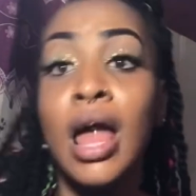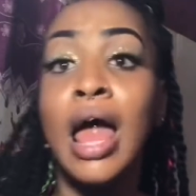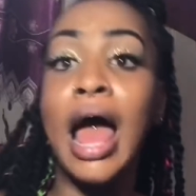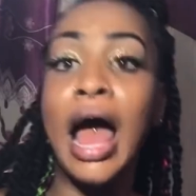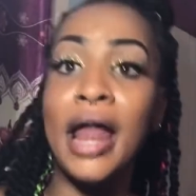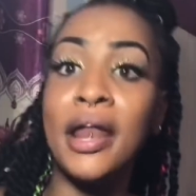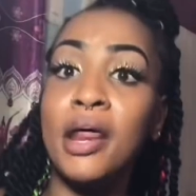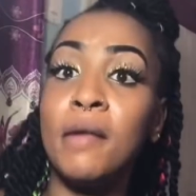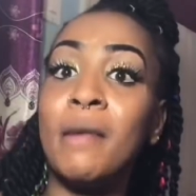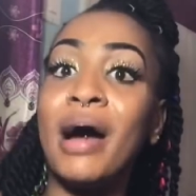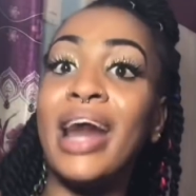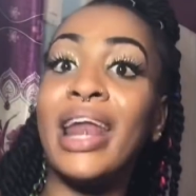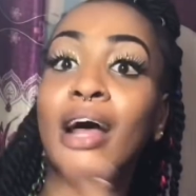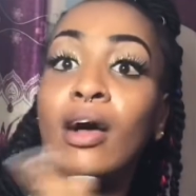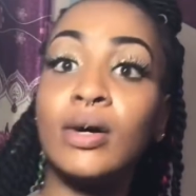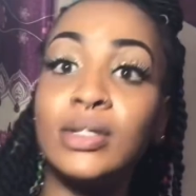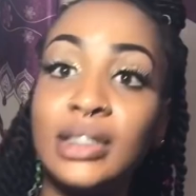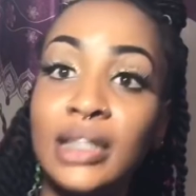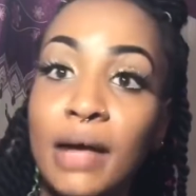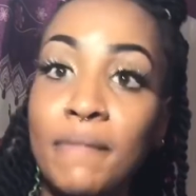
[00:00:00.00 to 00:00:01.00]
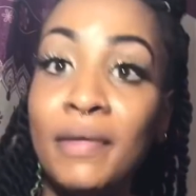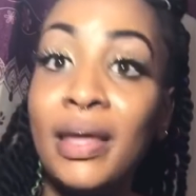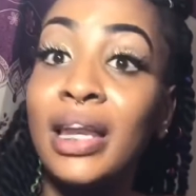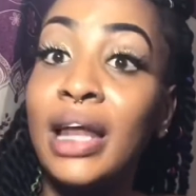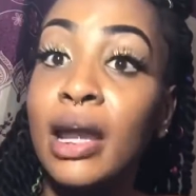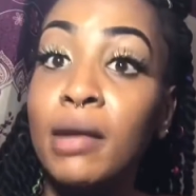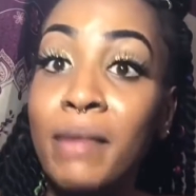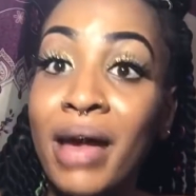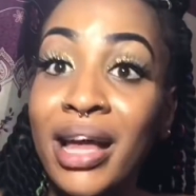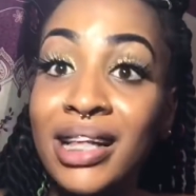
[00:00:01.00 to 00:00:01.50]
And then my other cousin them in
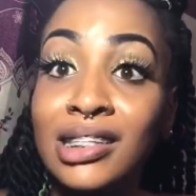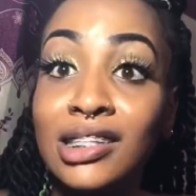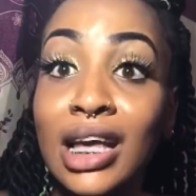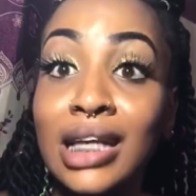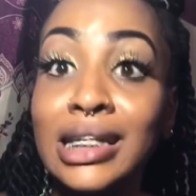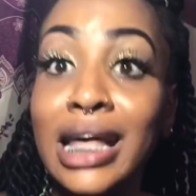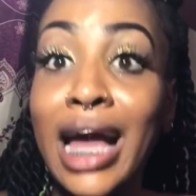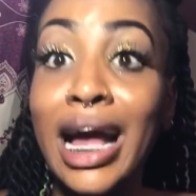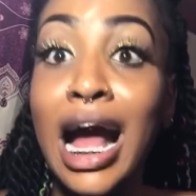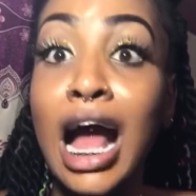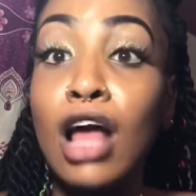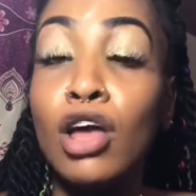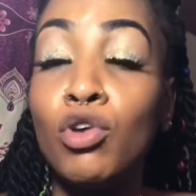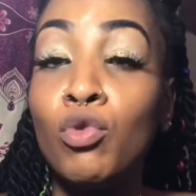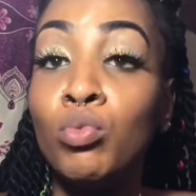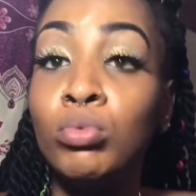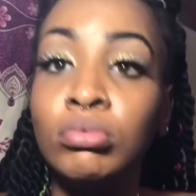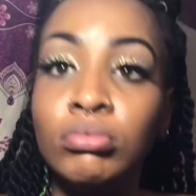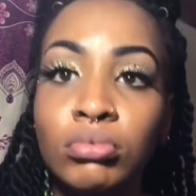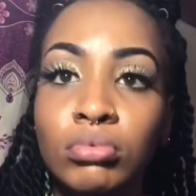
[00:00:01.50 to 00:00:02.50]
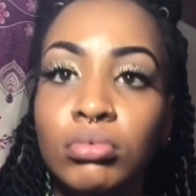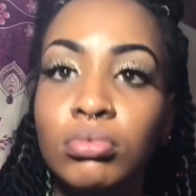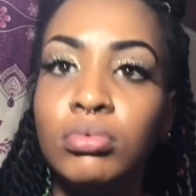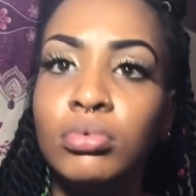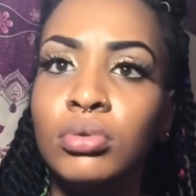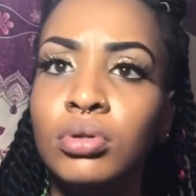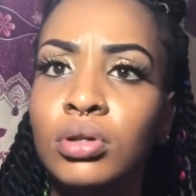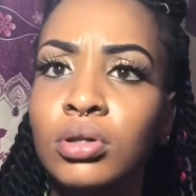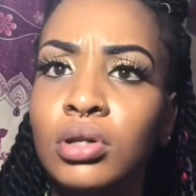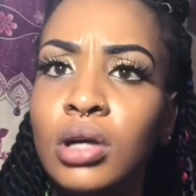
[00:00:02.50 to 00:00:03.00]
the bed, so it's like,
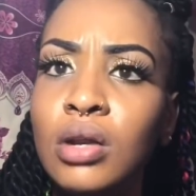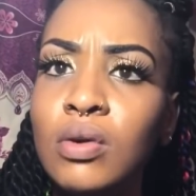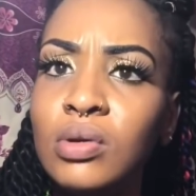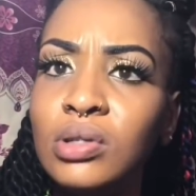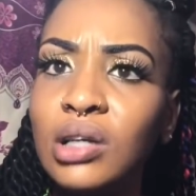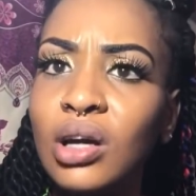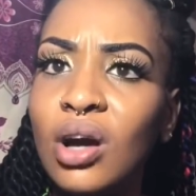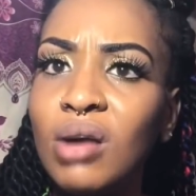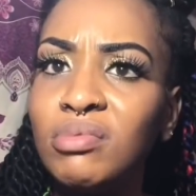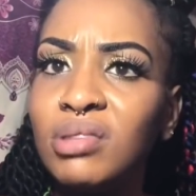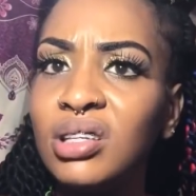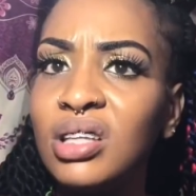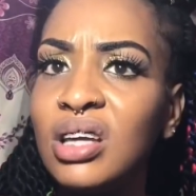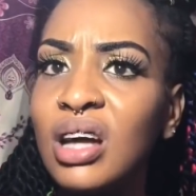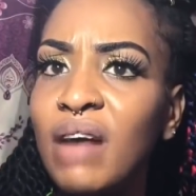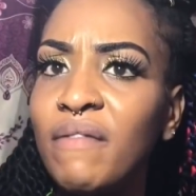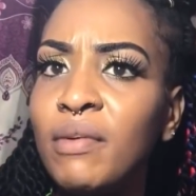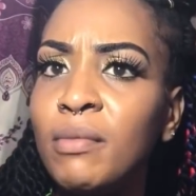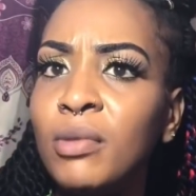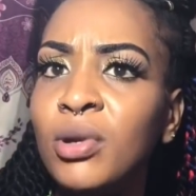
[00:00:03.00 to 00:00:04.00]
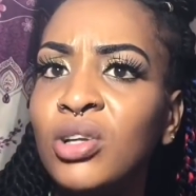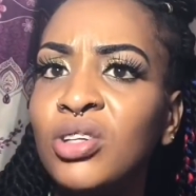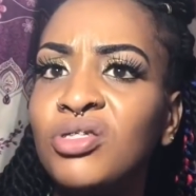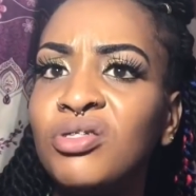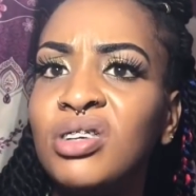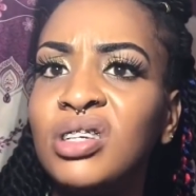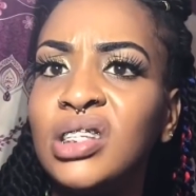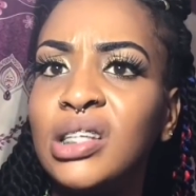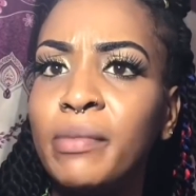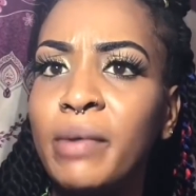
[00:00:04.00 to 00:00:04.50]
you know, so come to think of it, I'm the
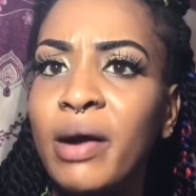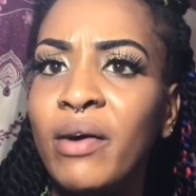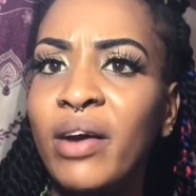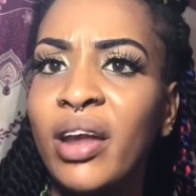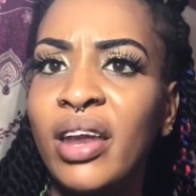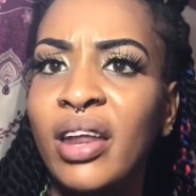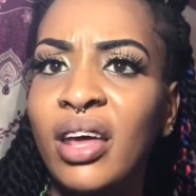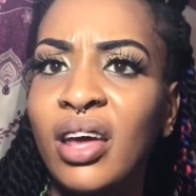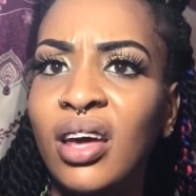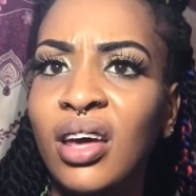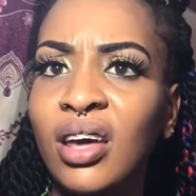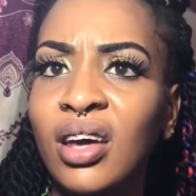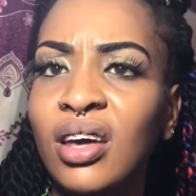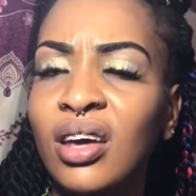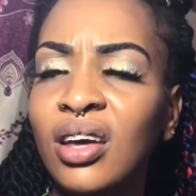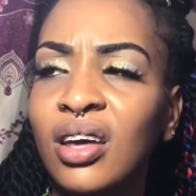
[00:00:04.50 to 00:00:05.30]
threesome already.